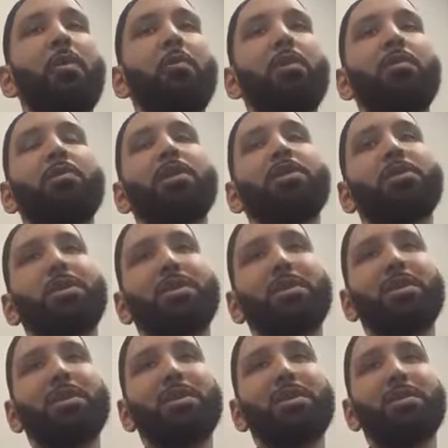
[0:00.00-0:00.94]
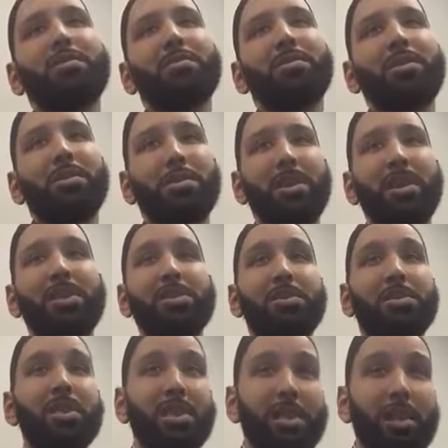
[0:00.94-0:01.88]
we return. Okay,
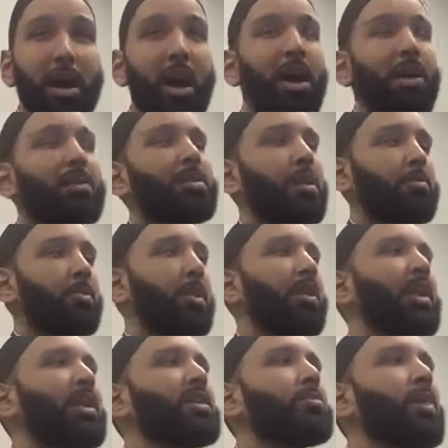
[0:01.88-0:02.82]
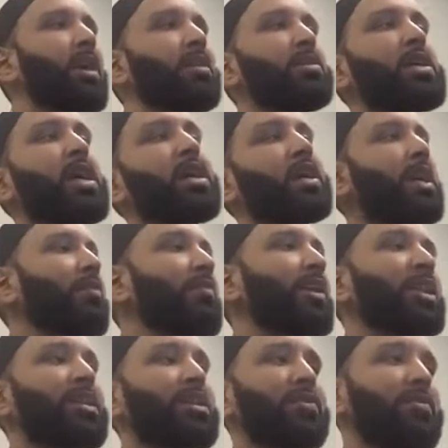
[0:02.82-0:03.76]
so this concept, Allah subhanahu wa ta'ala
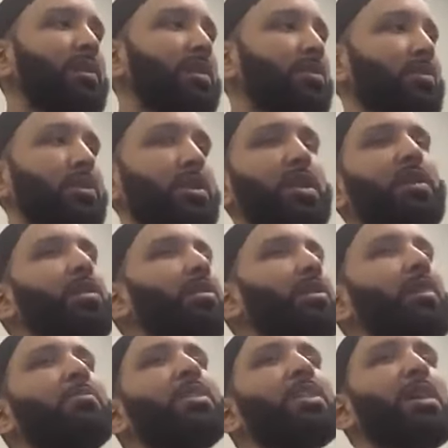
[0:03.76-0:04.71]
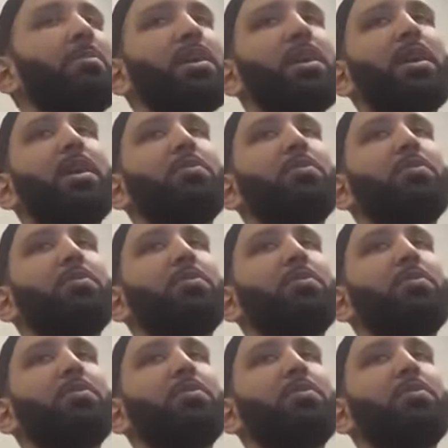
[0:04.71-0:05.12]
giving us a visual. Shaykh al-Islam ibn Taymiyyah